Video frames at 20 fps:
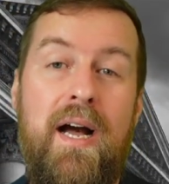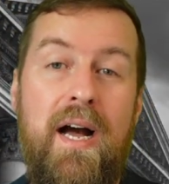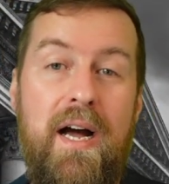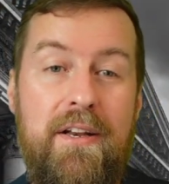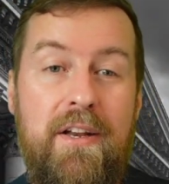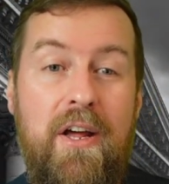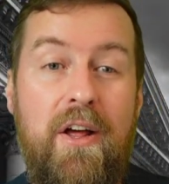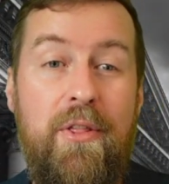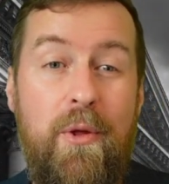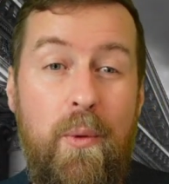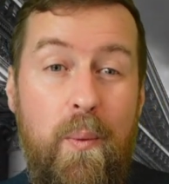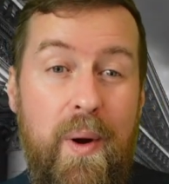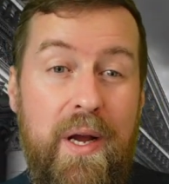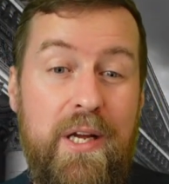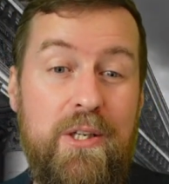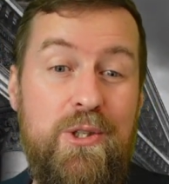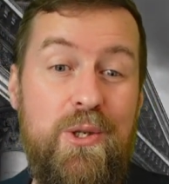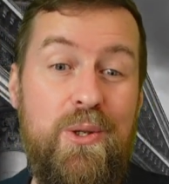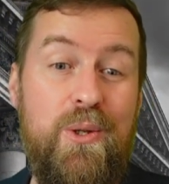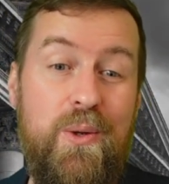Another
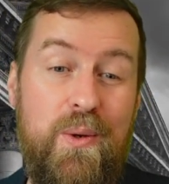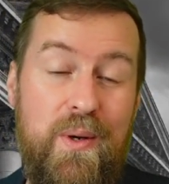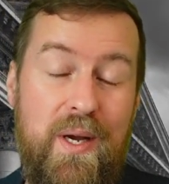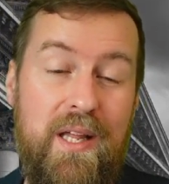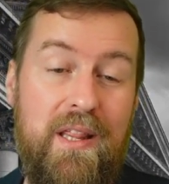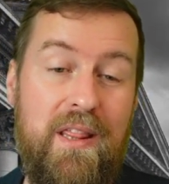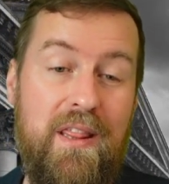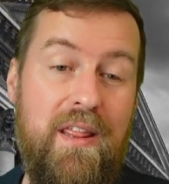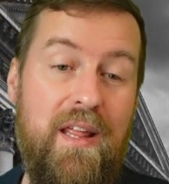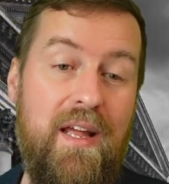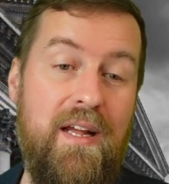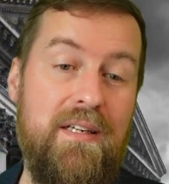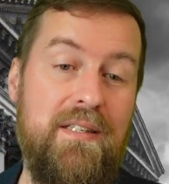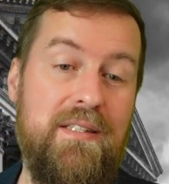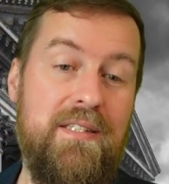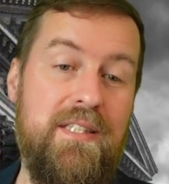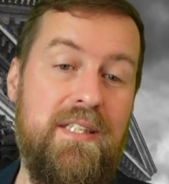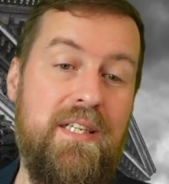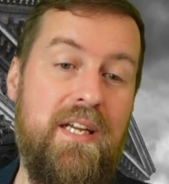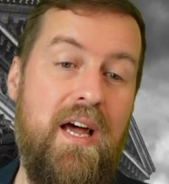way to look at
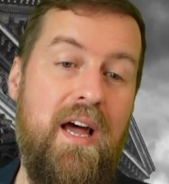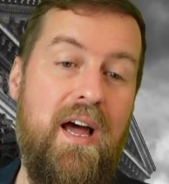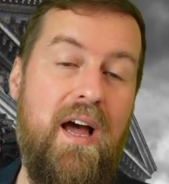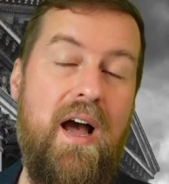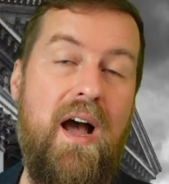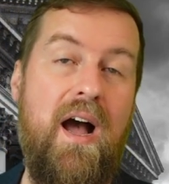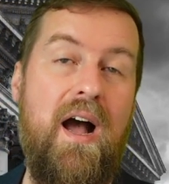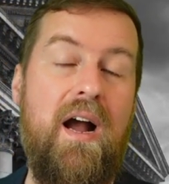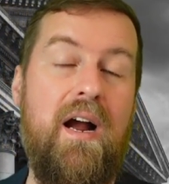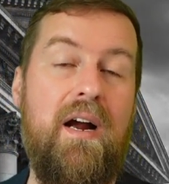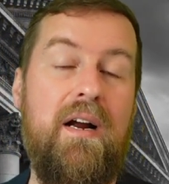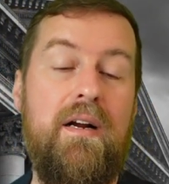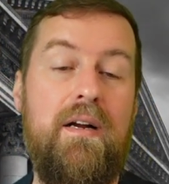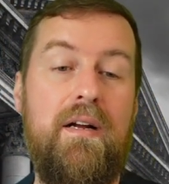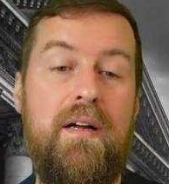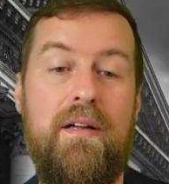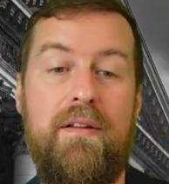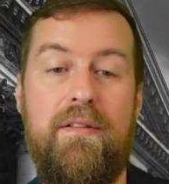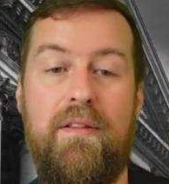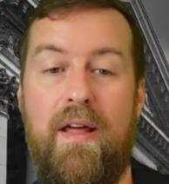things are
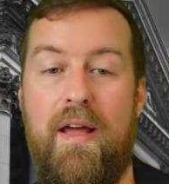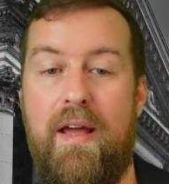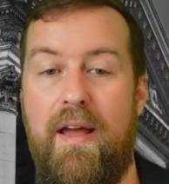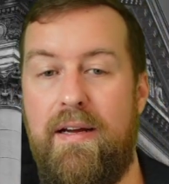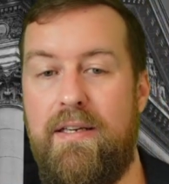the